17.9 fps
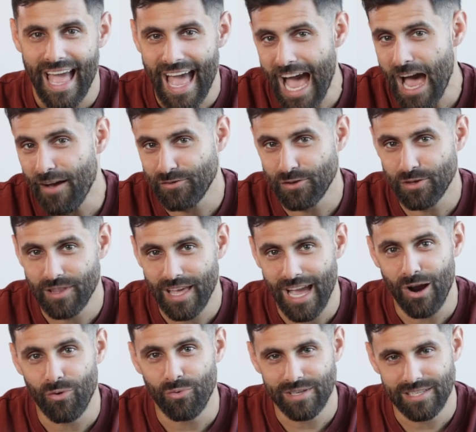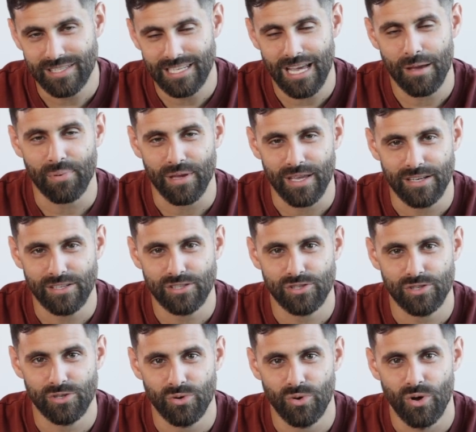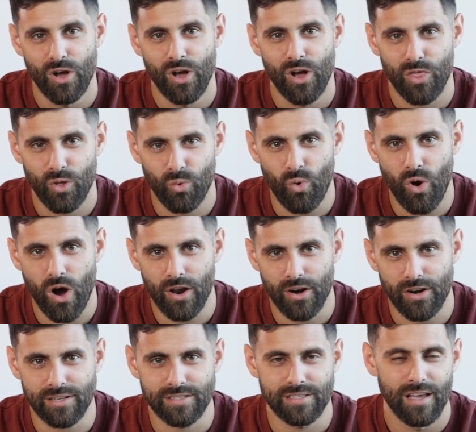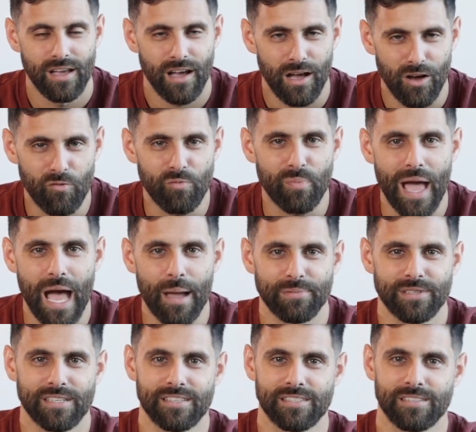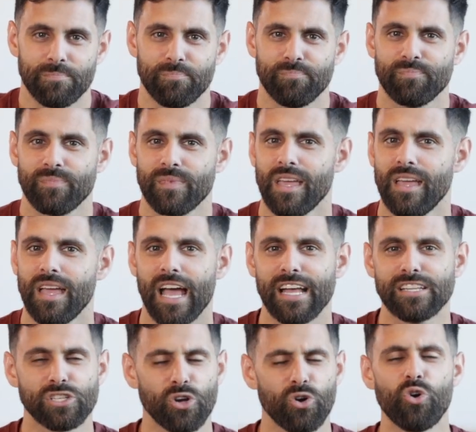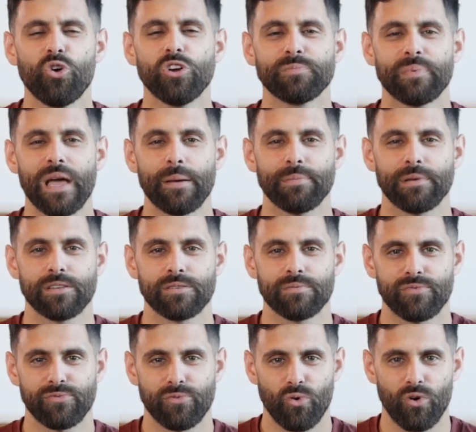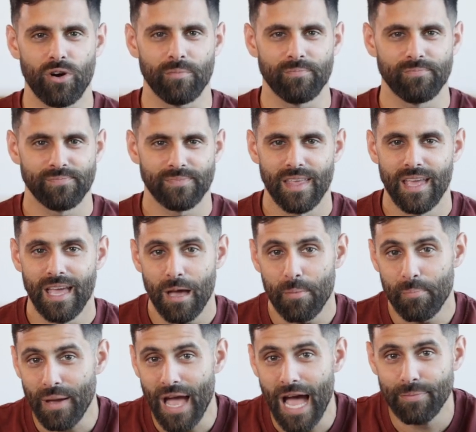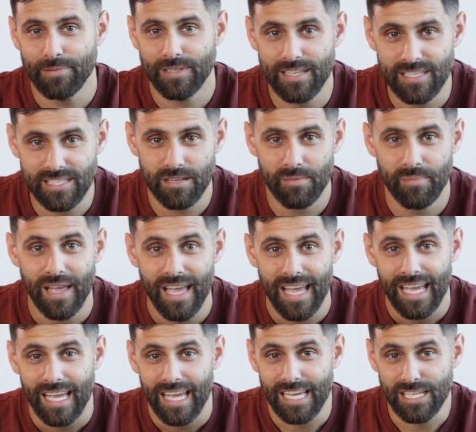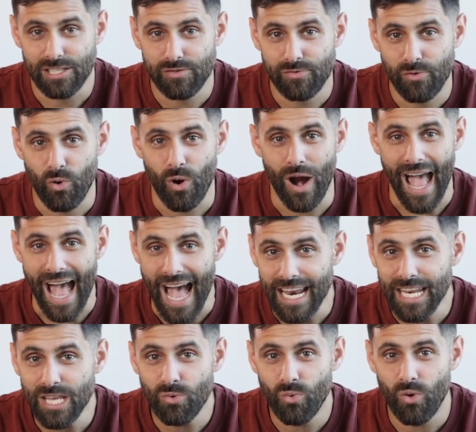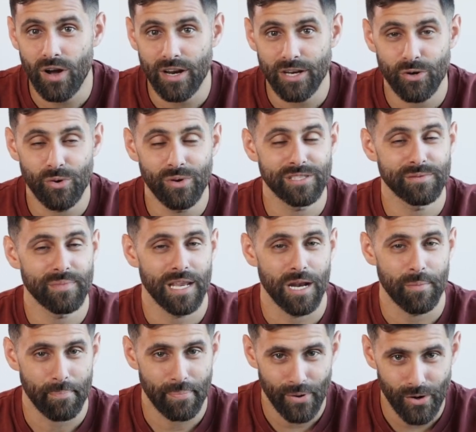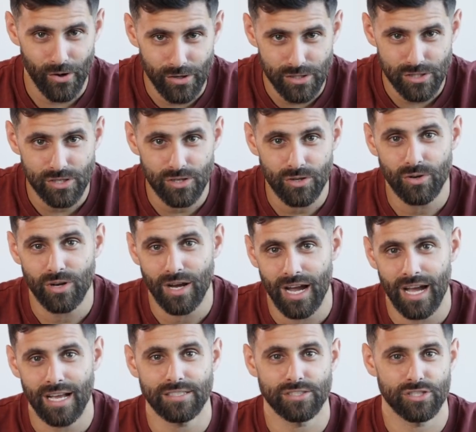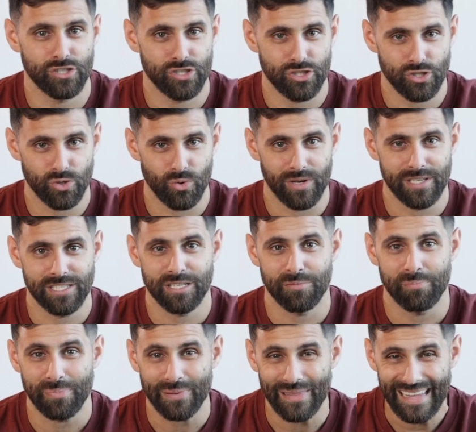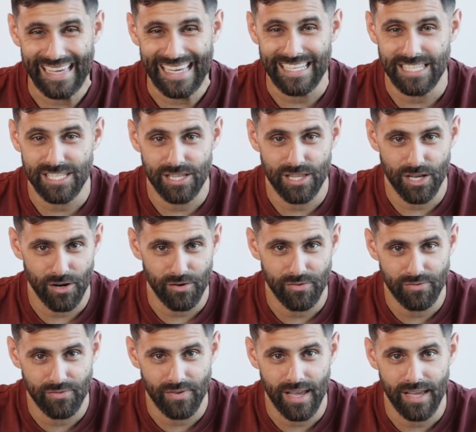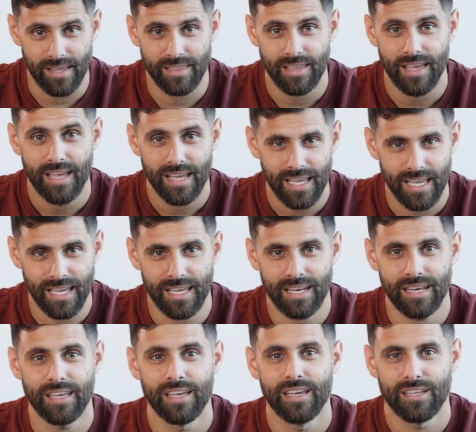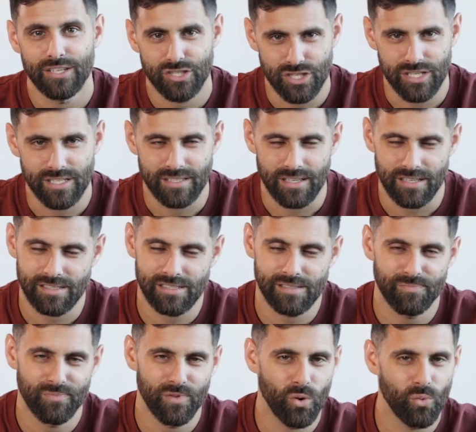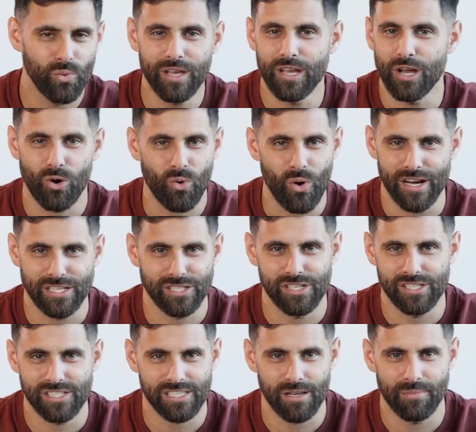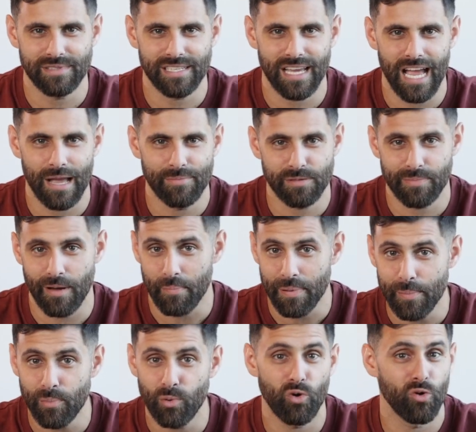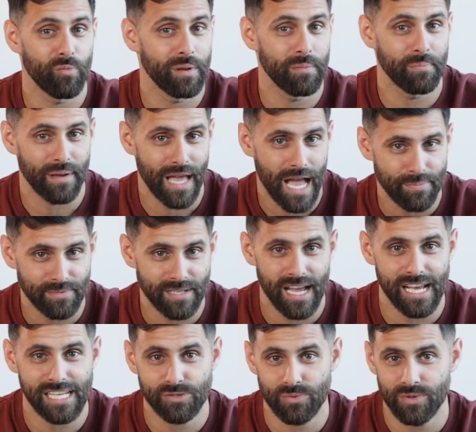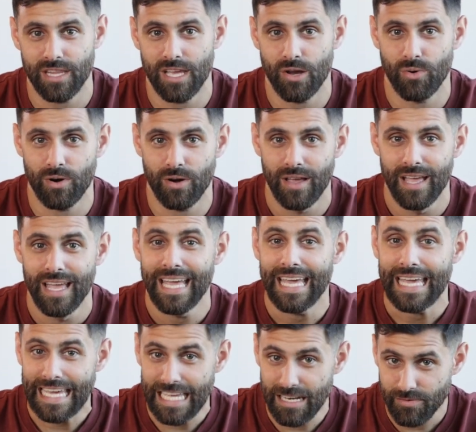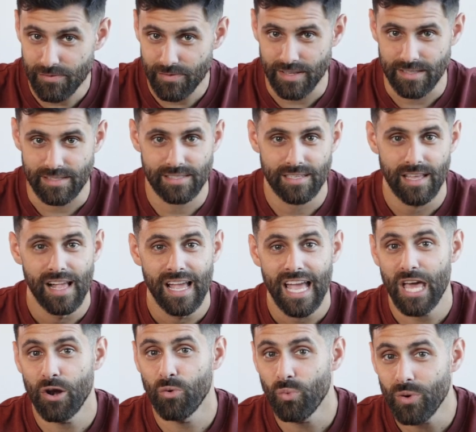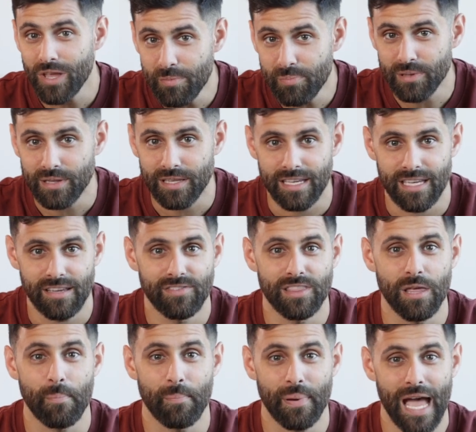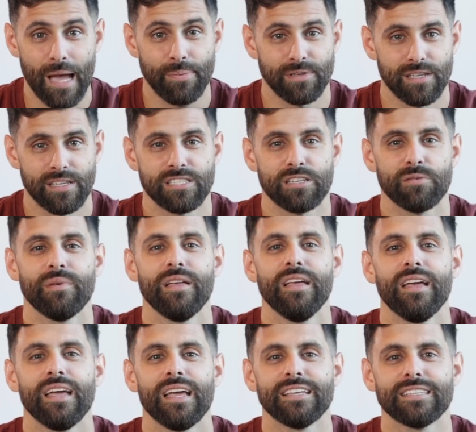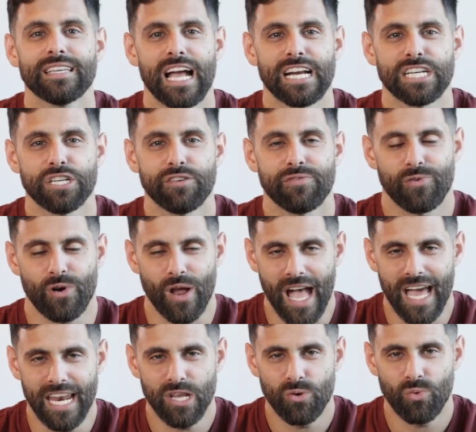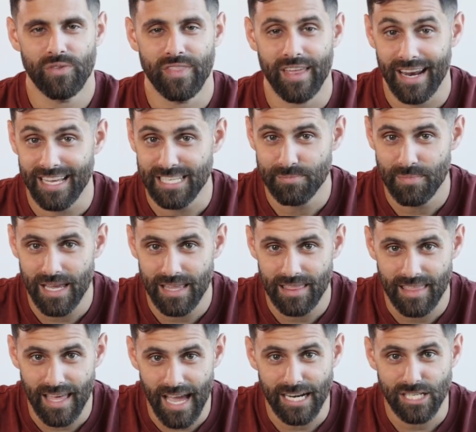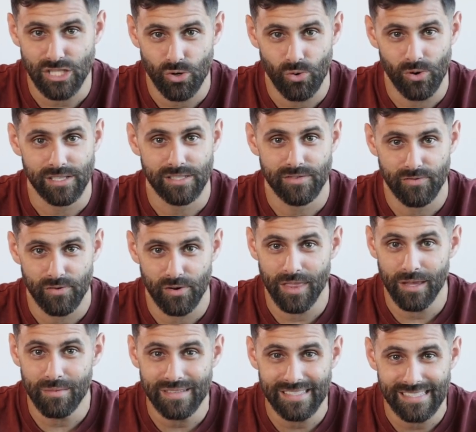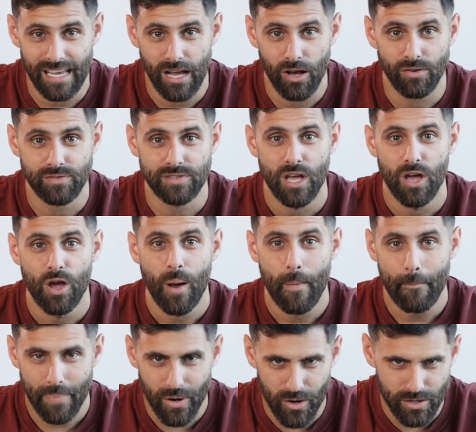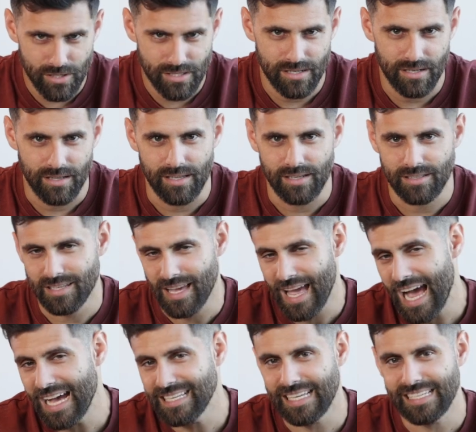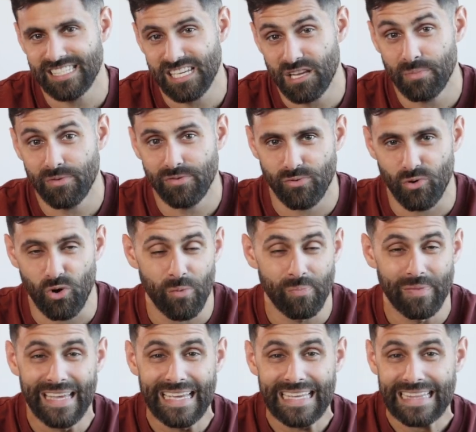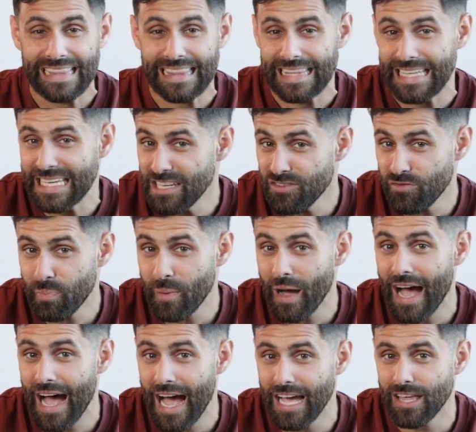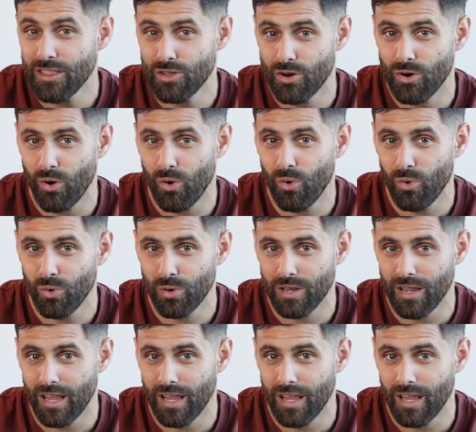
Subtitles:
After that, we step into the waters of baptism. And so who is baptism for? Baptism is for anyone who has made a personal, conscious choice to place their faith in Jesus. We get questions sometimes about people who have been baptized when they were infants, and we believe that baptism is actually for anyone that has made that choice for themselves personally, to, as I said before, leave behind their old